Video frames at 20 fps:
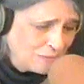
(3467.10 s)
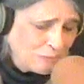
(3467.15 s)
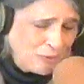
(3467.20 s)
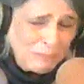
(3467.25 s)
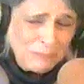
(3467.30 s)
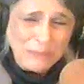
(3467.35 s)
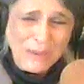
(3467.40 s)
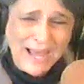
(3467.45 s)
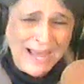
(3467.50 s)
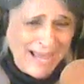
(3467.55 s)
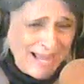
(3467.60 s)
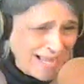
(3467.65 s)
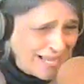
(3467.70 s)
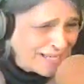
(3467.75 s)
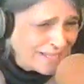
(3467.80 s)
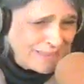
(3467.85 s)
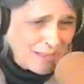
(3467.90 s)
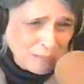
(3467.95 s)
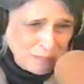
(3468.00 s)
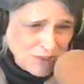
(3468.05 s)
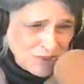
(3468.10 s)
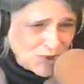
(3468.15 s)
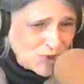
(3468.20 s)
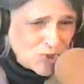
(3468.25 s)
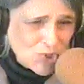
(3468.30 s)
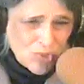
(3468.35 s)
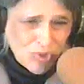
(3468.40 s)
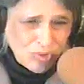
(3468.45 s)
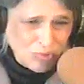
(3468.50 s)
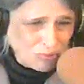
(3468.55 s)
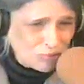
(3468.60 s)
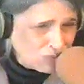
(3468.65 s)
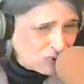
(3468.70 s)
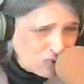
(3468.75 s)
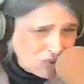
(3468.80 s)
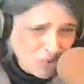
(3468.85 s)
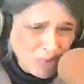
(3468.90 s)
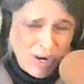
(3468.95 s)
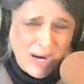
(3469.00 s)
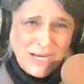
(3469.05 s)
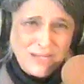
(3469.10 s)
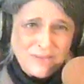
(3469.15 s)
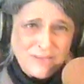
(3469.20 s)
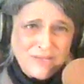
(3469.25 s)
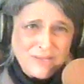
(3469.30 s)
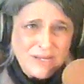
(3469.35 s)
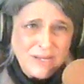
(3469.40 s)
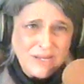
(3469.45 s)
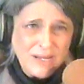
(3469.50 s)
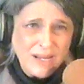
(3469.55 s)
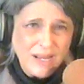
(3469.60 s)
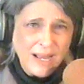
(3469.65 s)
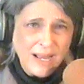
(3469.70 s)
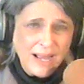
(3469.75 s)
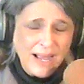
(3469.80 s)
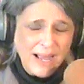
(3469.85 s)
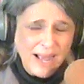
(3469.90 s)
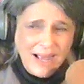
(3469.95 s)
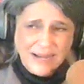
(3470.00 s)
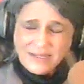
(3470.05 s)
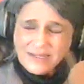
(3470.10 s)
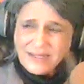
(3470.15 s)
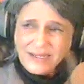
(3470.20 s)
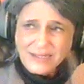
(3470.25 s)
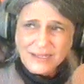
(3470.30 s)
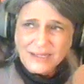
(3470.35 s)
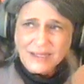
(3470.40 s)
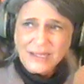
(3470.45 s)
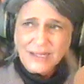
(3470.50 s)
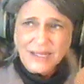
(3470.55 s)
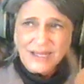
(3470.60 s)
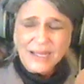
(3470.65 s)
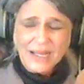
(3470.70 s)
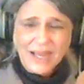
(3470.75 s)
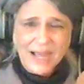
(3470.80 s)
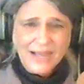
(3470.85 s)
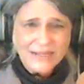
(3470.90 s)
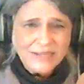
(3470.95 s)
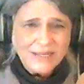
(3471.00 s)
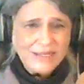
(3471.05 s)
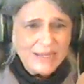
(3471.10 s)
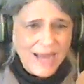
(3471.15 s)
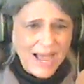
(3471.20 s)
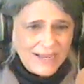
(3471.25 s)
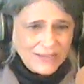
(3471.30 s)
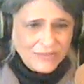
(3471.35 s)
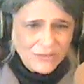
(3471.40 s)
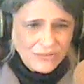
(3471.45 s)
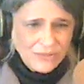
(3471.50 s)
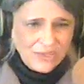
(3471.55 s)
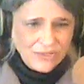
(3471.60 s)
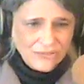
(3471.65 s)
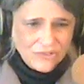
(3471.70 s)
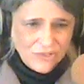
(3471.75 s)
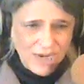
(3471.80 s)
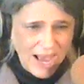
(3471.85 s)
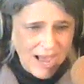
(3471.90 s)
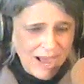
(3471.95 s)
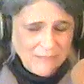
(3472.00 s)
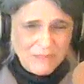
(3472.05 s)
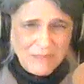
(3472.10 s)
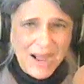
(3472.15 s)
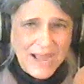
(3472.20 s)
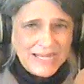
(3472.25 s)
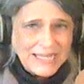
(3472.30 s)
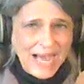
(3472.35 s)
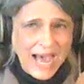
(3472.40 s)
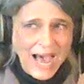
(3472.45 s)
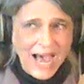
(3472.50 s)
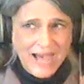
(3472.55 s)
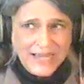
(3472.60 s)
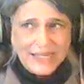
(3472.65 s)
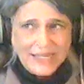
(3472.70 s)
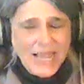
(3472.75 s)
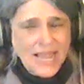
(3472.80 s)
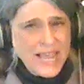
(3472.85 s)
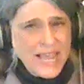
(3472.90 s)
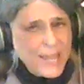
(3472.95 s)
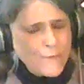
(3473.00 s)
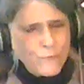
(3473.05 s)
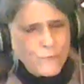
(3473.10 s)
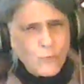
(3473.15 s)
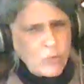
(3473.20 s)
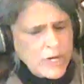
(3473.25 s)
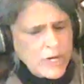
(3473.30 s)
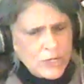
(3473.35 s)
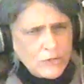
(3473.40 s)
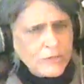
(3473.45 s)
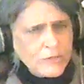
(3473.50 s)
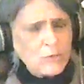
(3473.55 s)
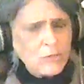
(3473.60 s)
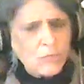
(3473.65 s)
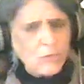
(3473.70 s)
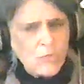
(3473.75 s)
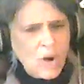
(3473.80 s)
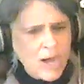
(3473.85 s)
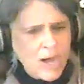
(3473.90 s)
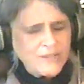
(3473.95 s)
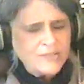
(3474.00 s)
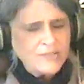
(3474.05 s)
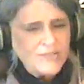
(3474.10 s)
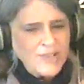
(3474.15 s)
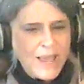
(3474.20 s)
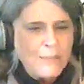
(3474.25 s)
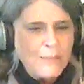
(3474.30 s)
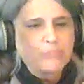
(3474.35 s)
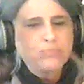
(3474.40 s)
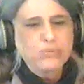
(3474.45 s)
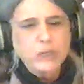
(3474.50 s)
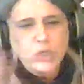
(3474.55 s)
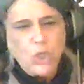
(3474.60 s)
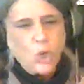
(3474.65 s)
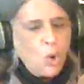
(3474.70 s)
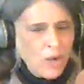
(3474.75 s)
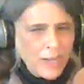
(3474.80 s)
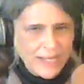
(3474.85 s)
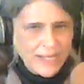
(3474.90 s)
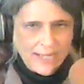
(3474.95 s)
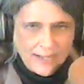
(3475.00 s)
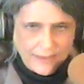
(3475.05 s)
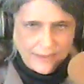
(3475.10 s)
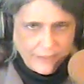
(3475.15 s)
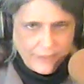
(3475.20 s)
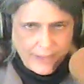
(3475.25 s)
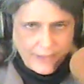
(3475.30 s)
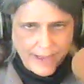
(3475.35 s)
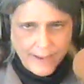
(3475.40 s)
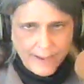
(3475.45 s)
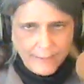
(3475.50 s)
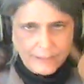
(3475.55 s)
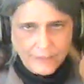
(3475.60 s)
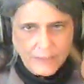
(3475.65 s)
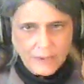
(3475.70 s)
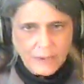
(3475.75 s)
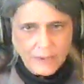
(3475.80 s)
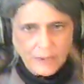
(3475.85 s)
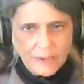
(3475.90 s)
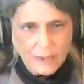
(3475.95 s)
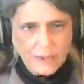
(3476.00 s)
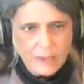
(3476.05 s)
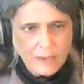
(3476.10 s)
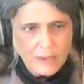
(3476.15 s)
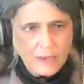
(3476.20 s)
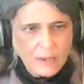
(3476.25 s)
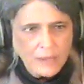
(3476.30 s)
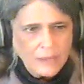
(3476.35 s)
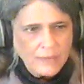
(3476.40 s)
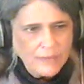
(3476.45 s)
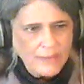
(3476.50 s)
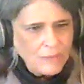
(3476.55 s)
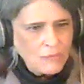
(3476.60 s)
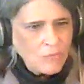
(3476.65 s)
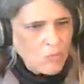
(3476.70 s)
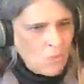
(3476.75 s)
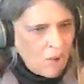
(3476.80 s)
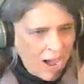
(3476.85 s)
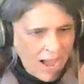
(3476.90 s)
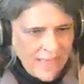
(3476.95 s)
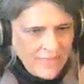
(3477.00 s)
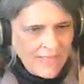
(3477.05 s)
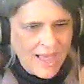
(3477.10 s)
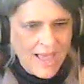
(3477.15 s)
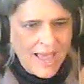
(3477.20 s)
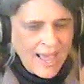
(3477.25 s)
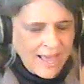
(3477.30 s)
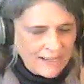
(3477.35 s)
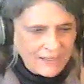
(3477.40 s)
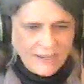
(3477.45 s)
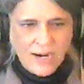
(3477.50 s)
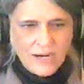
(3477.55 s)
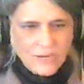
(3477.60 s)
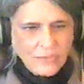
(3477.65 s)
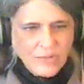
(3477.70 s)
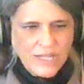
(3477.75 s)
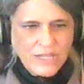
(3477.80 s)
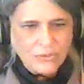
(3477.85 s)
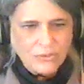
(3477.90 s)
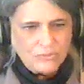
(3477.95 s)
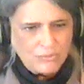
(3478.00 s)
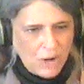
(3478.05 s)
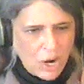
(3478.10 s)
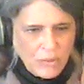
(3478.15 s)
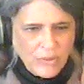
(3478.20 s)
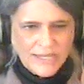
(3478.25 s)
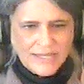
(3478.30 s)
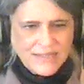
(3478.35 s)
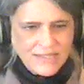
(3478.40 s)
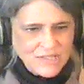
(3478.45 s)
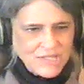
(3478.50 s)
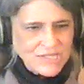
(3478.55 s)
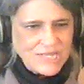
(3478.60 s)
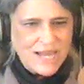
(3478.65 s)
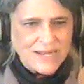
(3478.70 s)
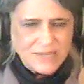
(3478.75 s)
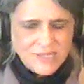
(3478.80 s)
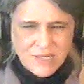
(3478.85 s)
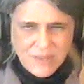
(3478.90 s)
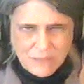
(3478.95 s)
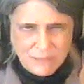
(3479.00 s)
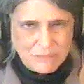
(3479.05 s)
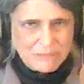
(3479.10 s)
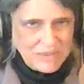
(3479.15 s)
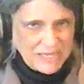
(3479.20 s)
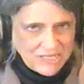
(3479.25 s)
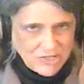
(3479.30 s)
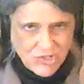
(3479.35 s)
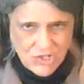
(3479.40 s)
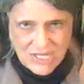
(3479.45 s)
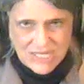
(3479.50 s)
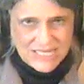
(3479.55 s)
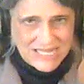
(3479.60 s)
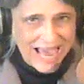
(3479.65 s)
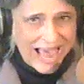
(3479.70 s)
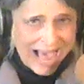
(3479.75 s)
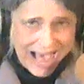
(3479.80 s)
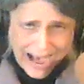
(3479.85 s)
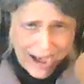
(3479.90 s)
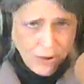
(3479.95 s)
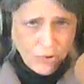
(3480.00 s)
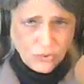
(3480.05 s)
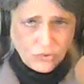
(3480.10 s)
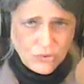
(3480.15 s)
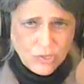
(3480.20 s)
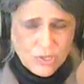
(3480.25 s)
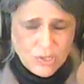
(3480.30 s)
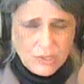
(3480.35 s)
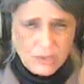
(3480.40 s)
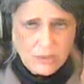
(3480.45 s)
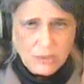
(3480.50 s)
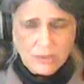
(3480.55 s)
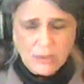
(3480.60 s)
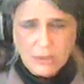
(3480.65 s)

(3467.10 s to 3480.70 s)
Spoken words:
We're paying them to screw us and to not do their job. My God, if we're the ones employing them, then why the hell aren't we throwing the sons of bitches out?